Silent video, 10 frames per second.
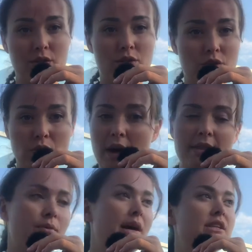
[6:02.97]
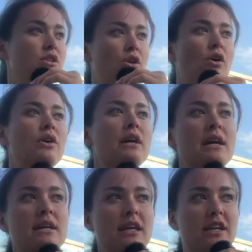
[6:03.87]
to do, otherwise, you know,
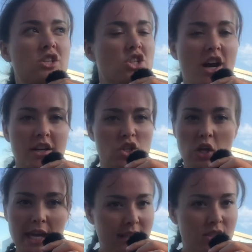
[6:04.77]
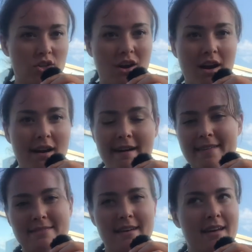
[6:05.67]
they can charge you extra
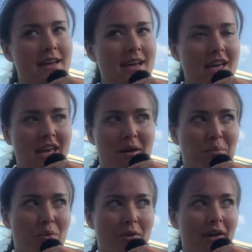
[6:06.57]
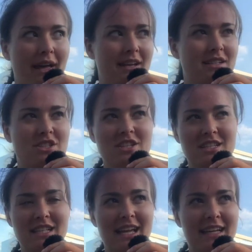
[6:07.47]
at the airport, and it's
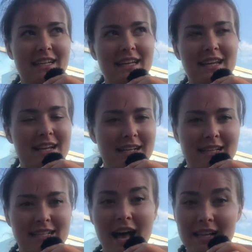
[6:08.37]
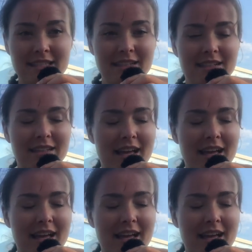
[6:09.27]
just like an excess hustle.